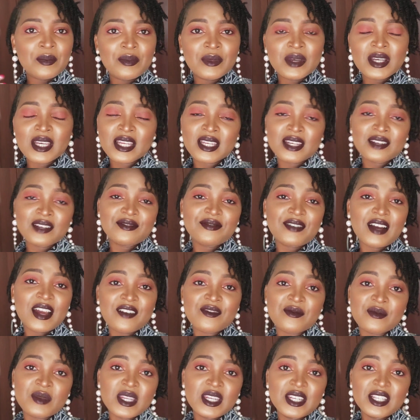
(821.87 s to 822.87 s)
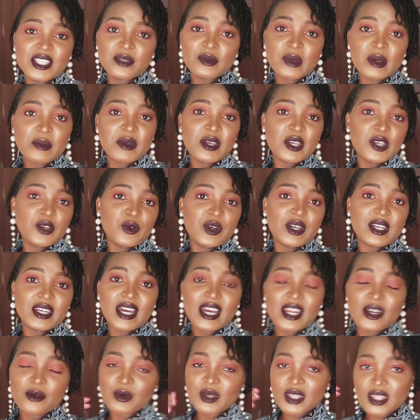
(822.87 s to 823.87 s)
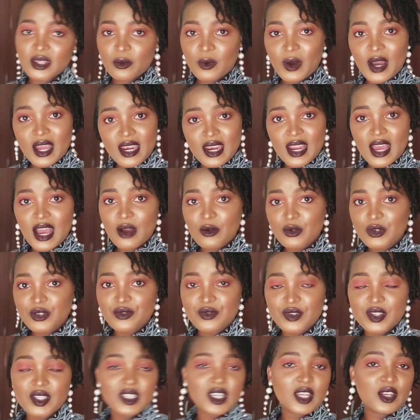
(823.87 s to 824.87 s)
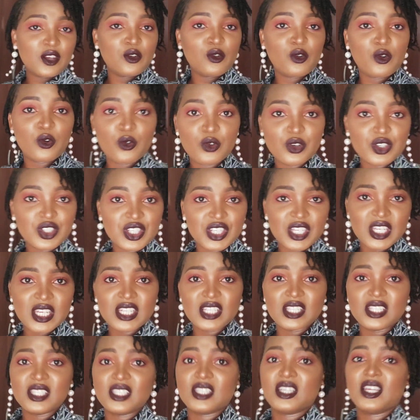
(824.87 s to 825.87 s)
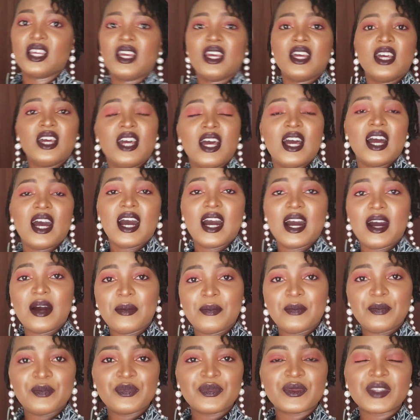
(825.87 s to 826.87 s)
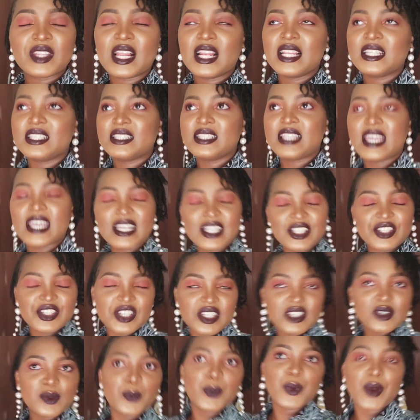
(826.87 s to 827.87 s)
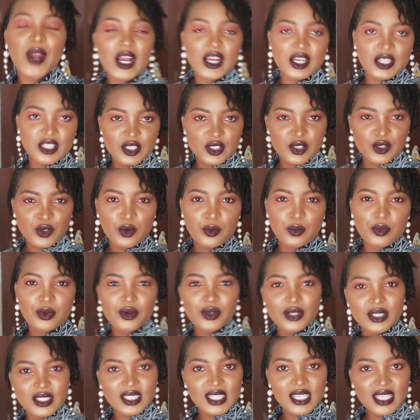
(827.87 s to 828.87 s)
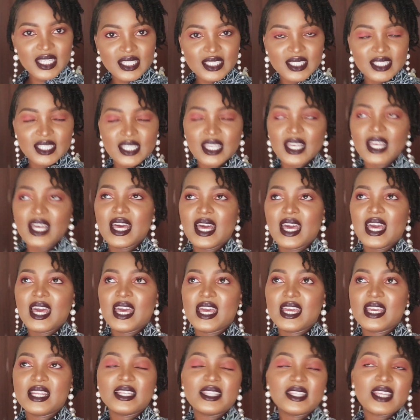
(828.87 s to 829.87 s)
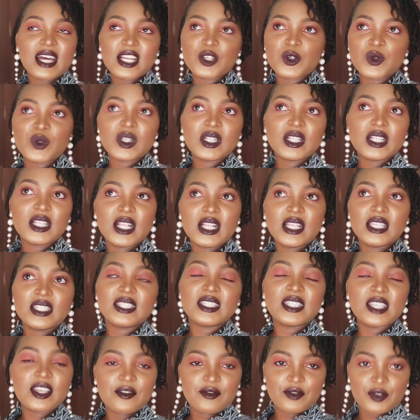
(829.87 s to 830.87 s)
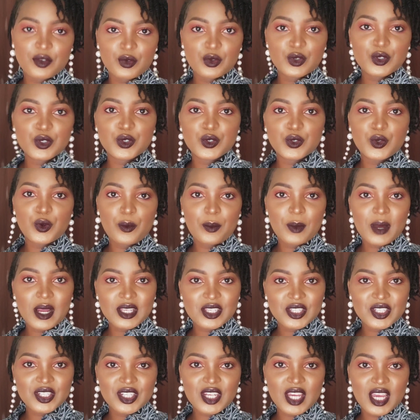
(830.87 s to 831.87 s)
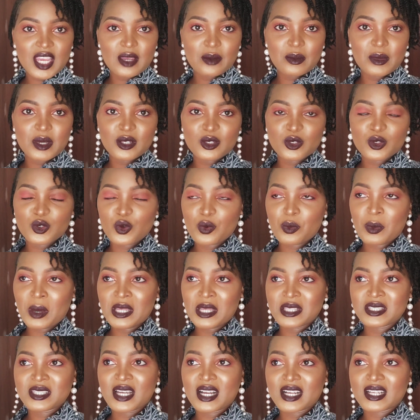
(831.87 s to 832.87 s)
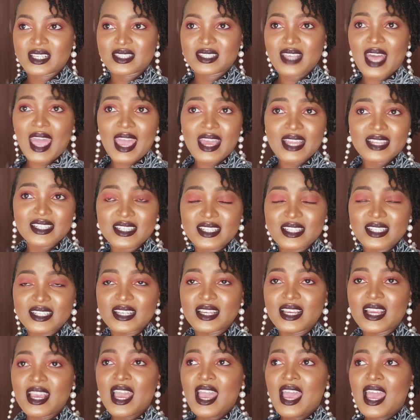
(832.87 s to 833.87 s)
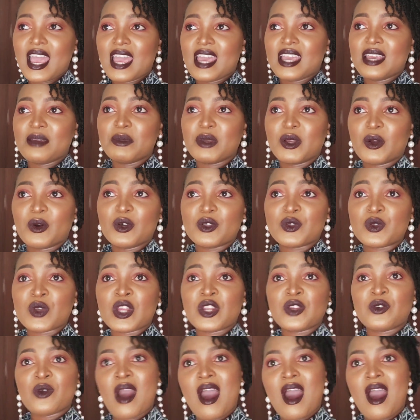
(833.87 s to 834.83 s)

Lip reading: In 5 minutes maybe you're done with one outfit and you go change. Like just practice your poses, and that will save you so much time and so much anxiety, because when